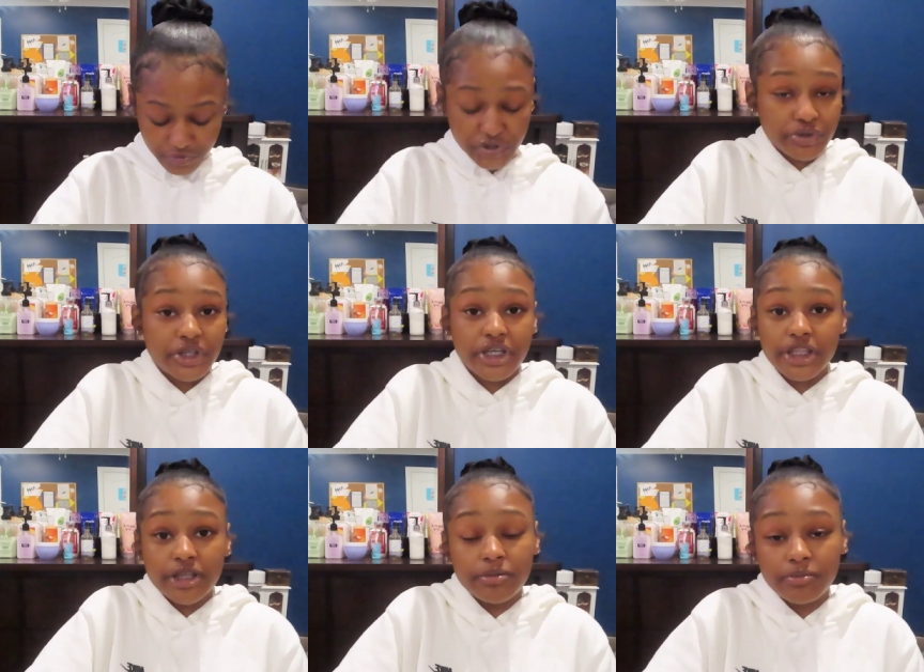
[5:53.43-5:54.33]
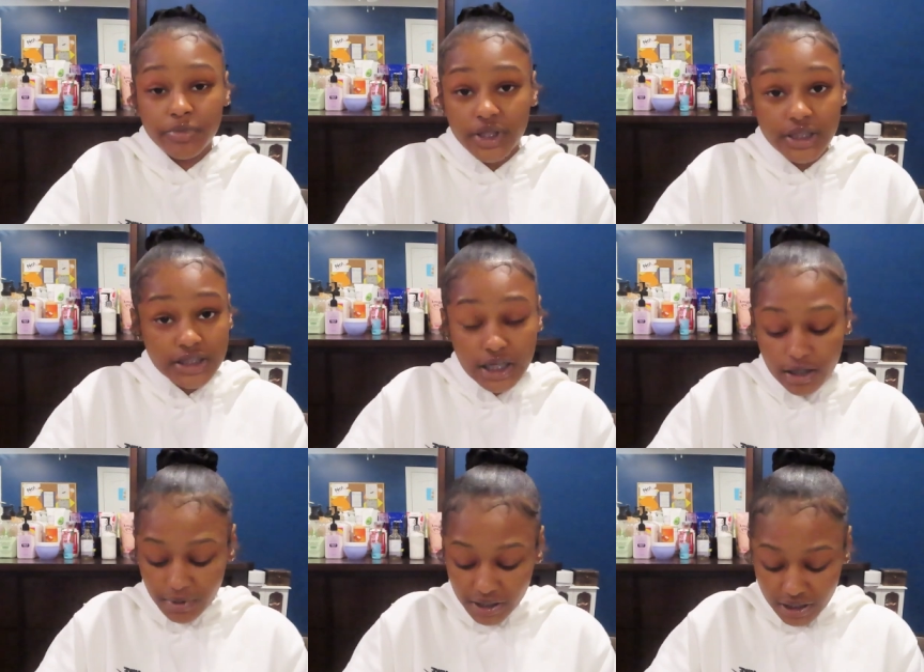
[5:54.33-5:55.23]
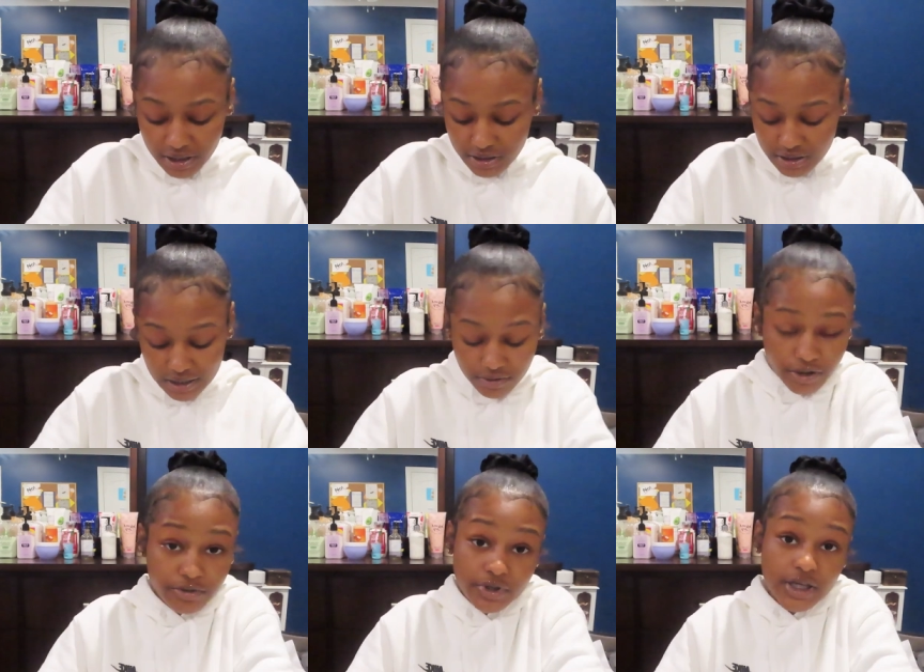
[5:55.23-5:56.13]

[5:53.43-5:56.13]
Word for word: you can get them anytime i guess i don't know